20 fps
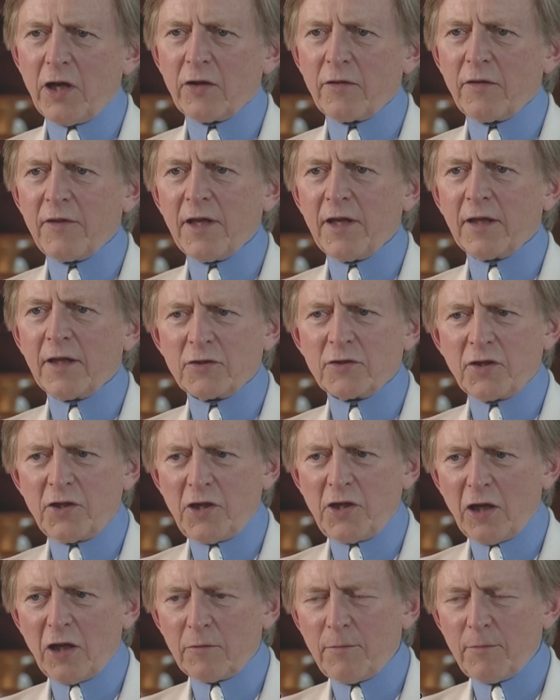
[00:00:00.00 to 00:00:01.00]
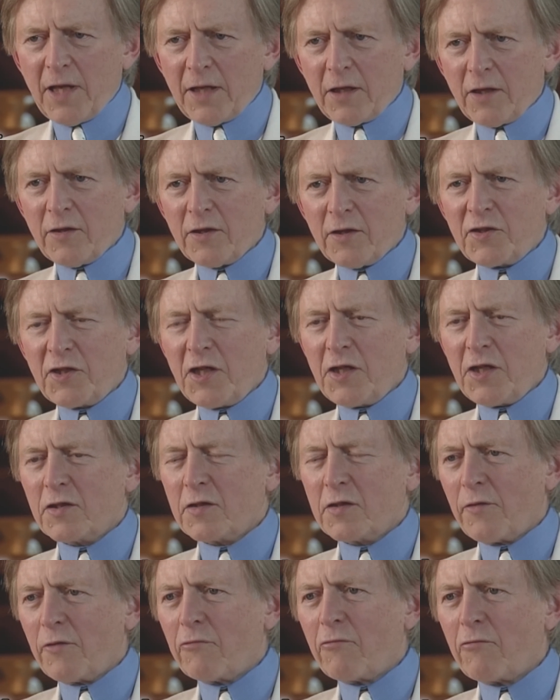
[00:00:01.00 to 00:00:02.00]
Test, chronicled the
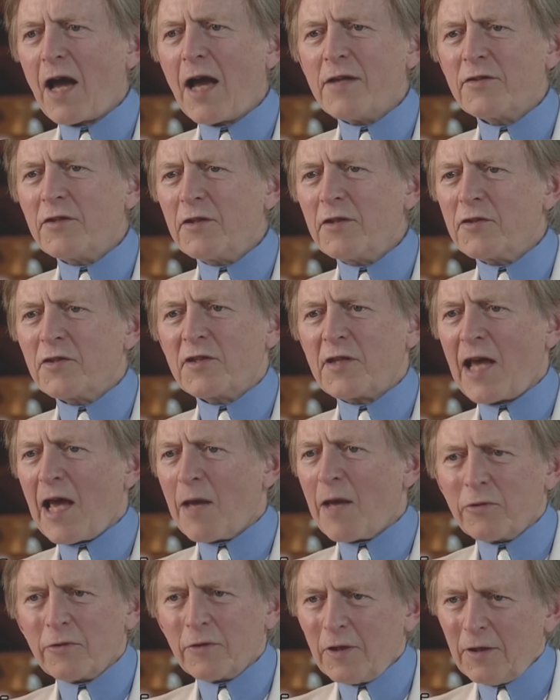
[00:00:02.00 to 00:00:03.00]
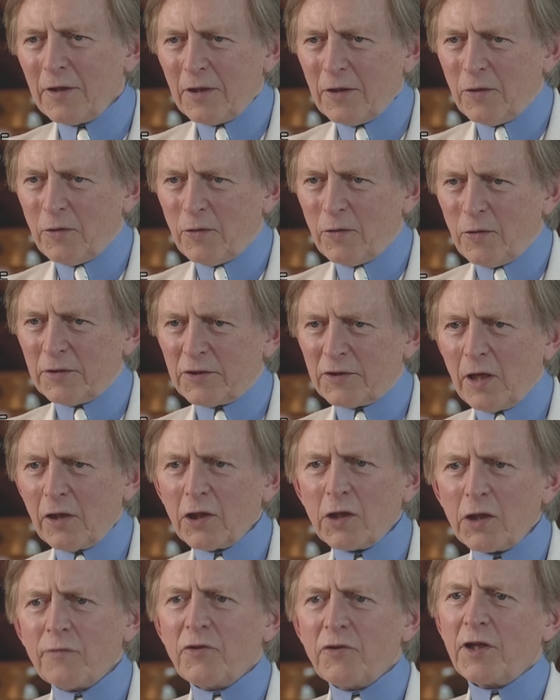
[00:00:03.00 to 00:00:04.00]
psychedelic escapades of Ken Kesey and
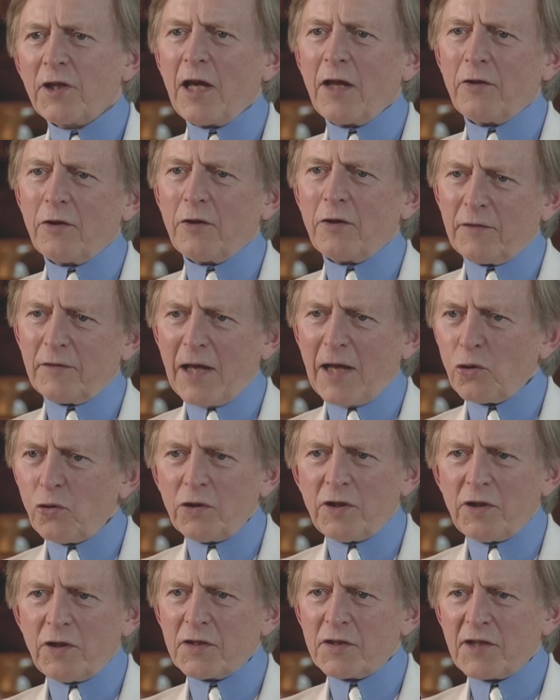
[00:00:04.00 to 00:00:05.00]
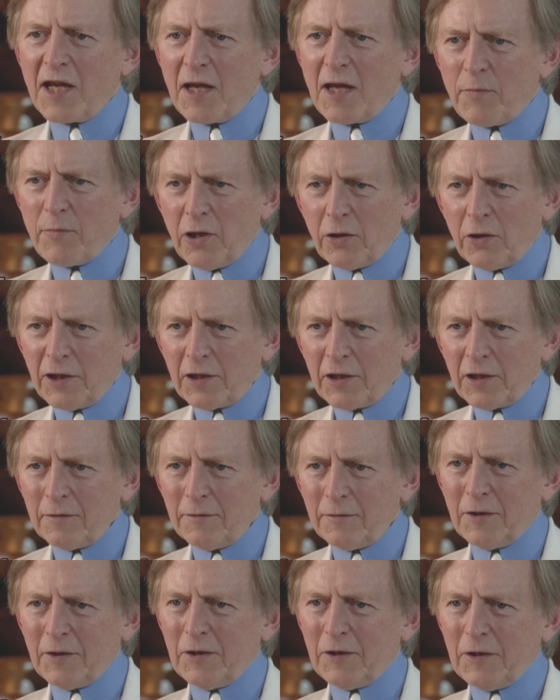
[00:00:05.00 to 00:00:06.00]
his merry pranksters. But
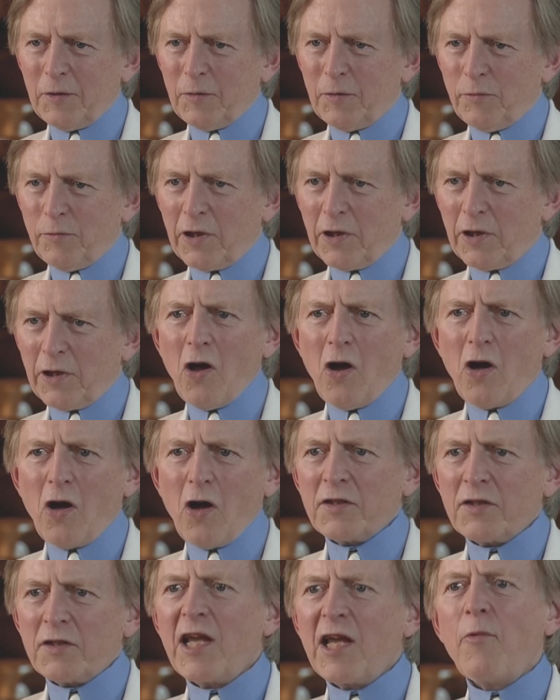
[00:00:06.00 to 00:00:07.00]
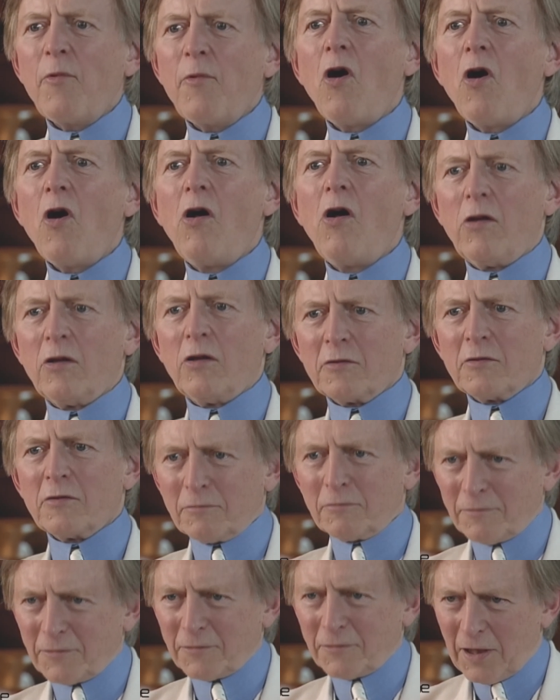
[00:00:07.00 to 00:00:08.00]
Wolfe was no mere observer. While
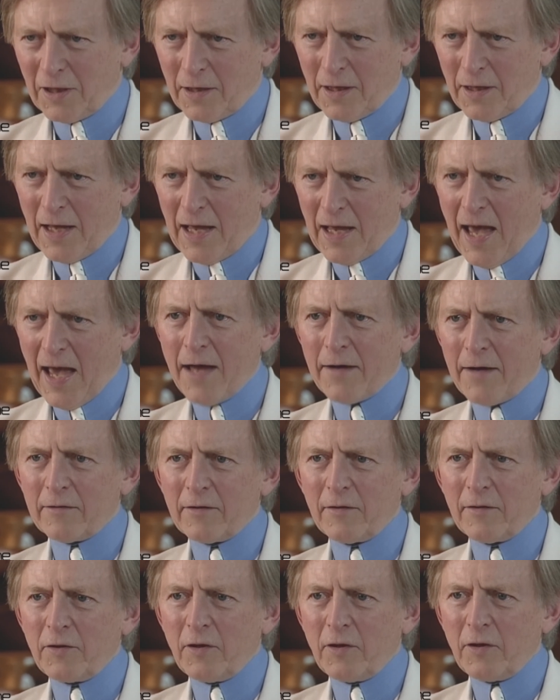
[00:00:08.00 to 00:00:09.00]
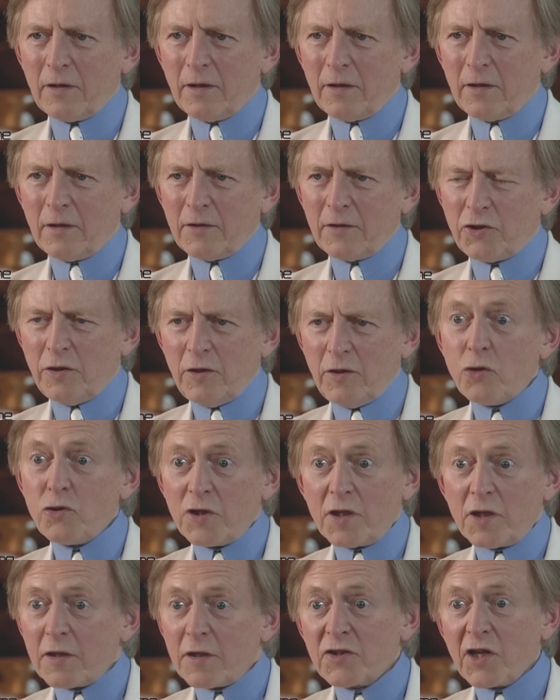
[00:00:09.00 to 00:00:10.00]
others fell under the spell of the hippie
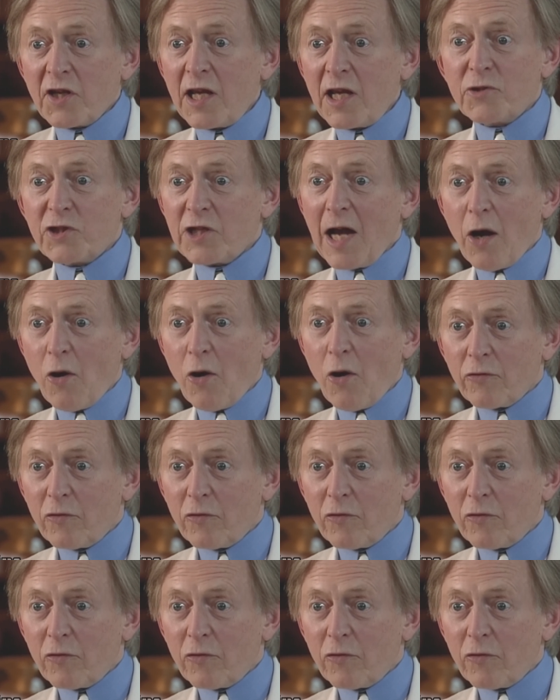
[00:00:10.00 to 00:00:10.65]
counterculture, he